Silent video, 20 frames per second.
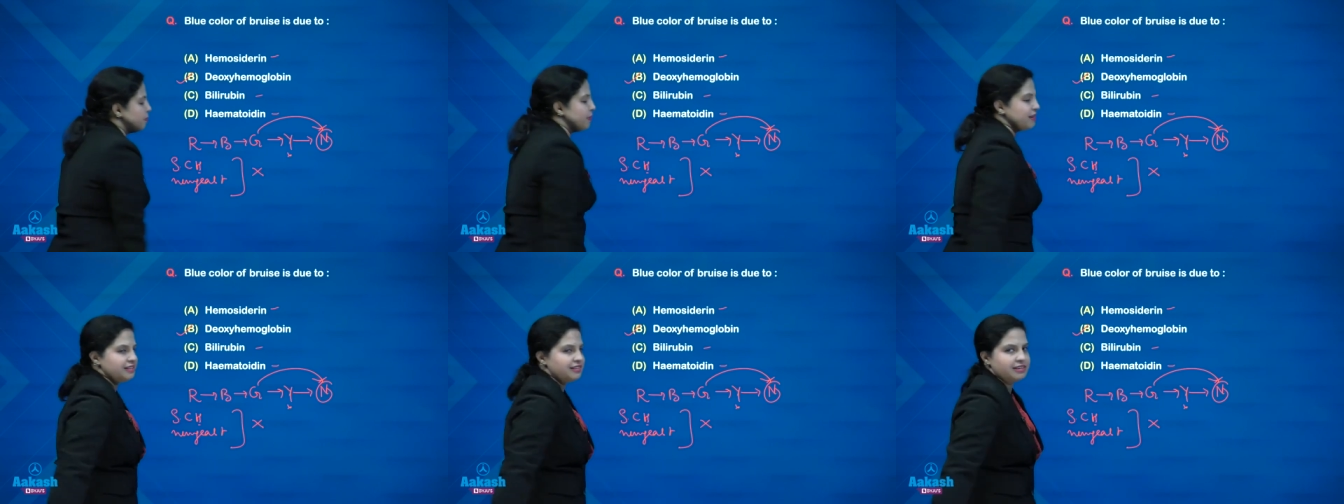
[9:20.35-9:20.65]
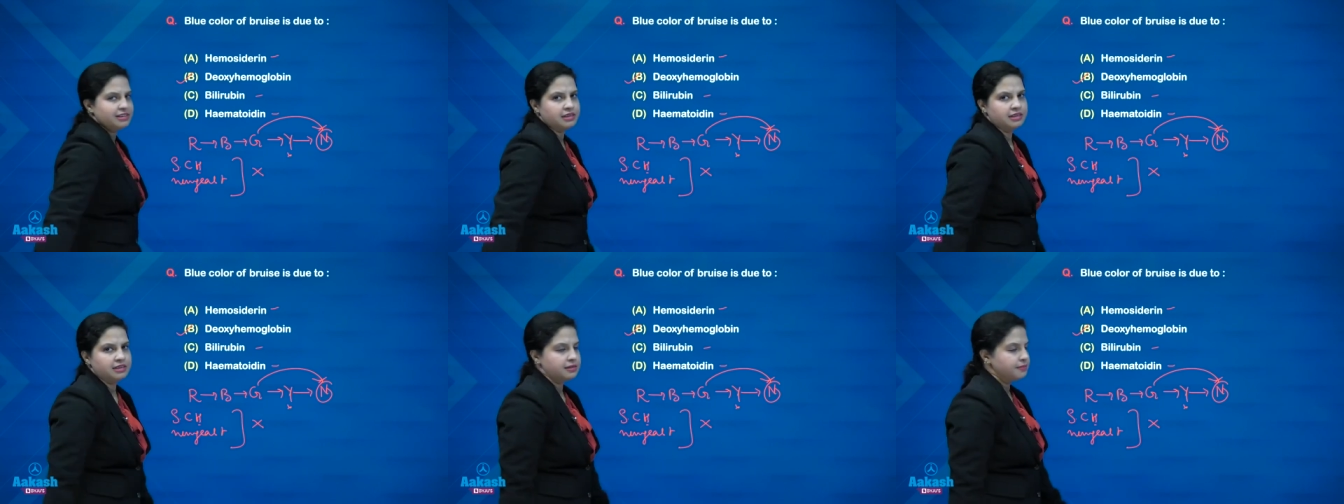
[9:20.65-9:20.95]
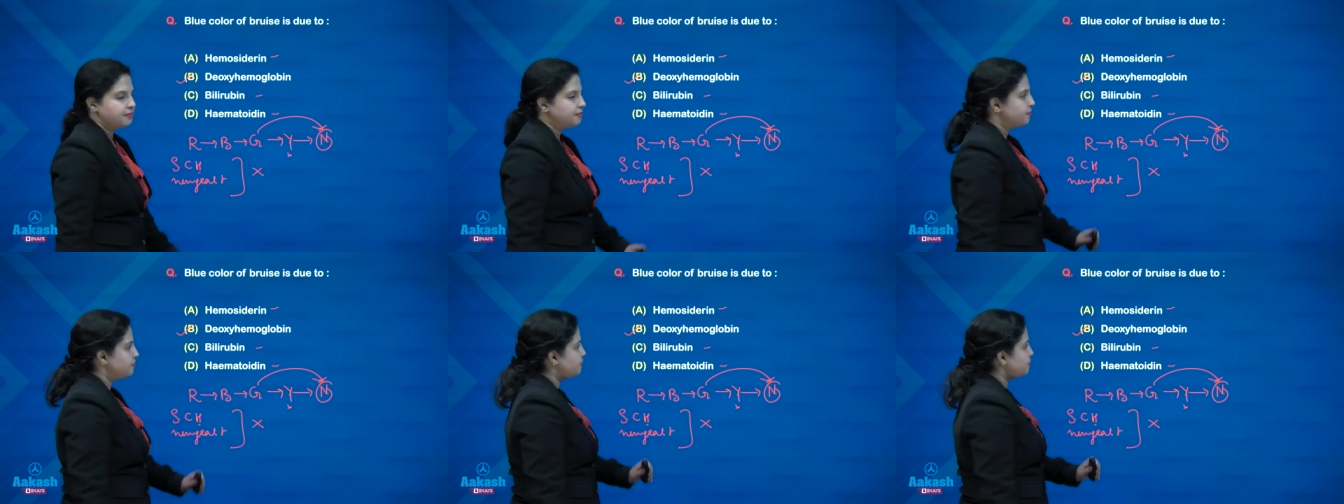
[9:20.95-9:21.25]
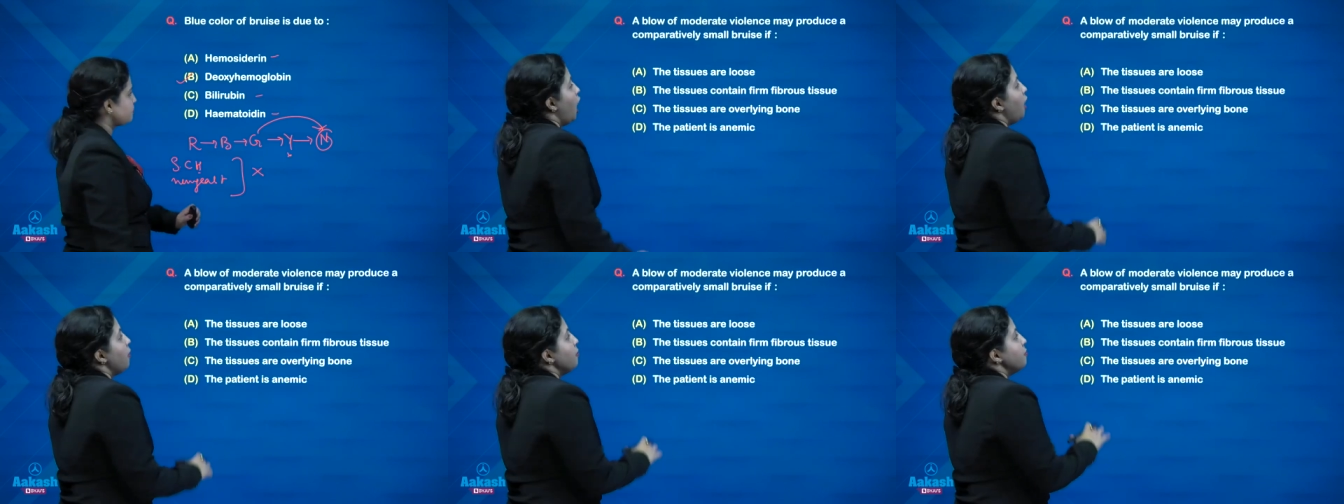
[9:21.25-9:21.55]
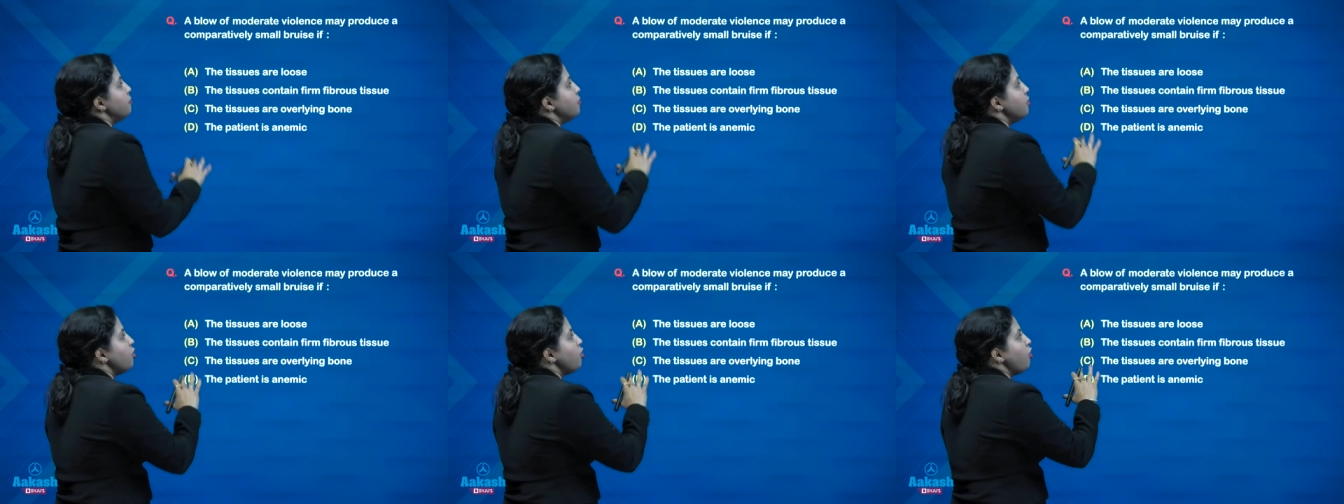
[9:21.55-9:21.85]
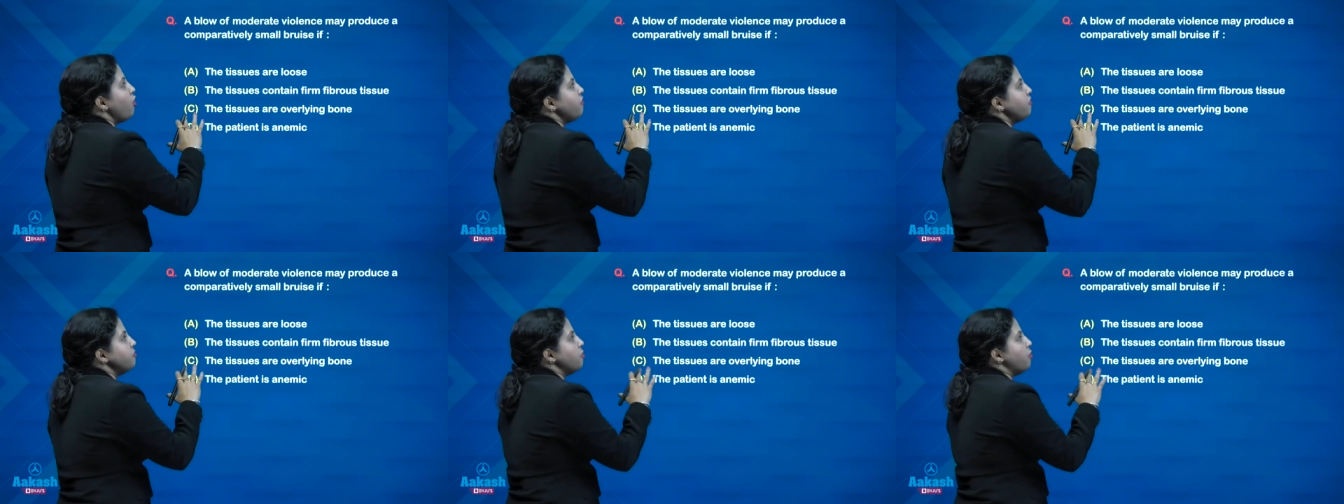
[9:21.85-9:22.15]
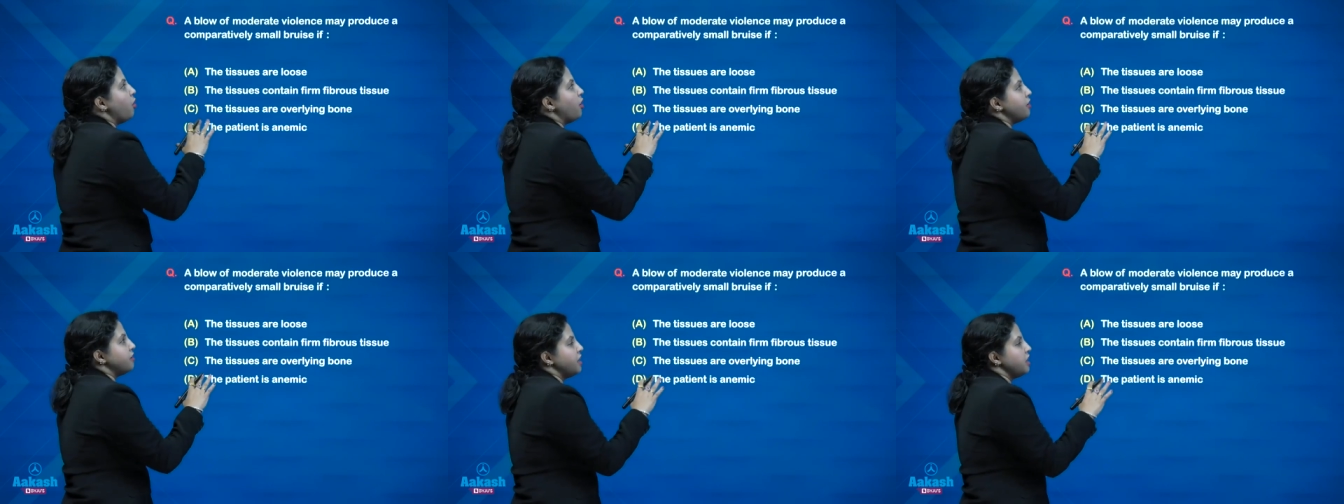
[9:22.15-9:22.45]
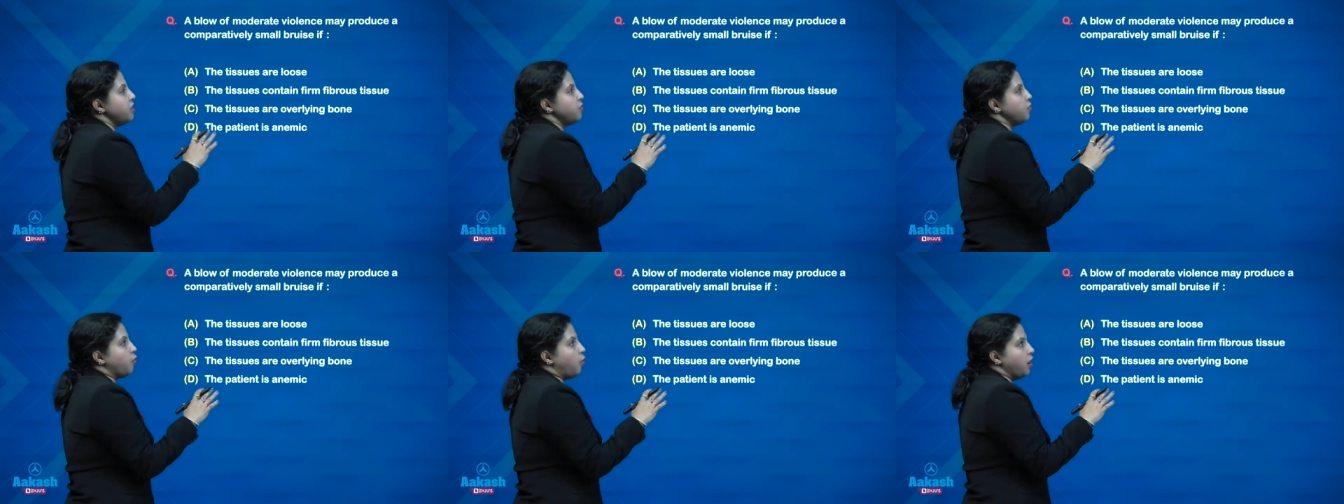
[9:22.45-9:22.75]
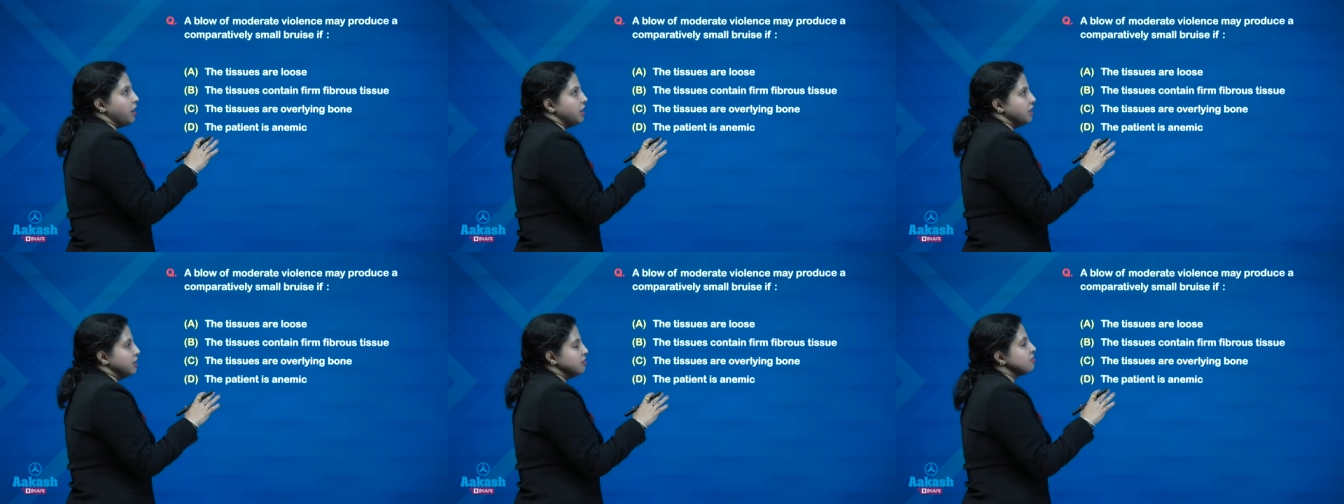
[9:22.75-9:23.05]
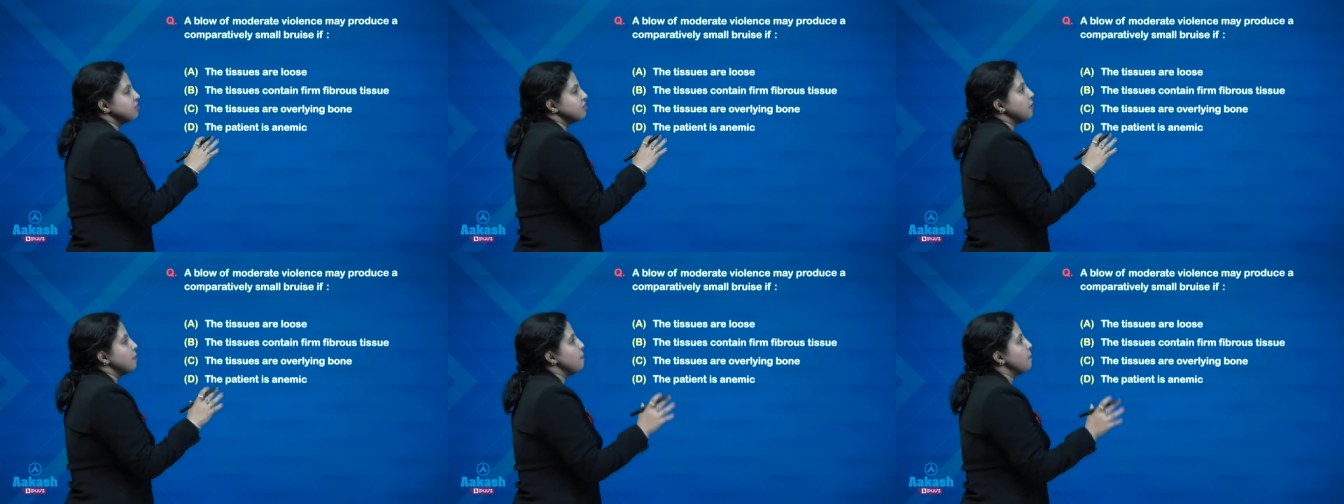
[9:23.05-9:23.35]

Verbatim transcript: present. A blow of moderate violence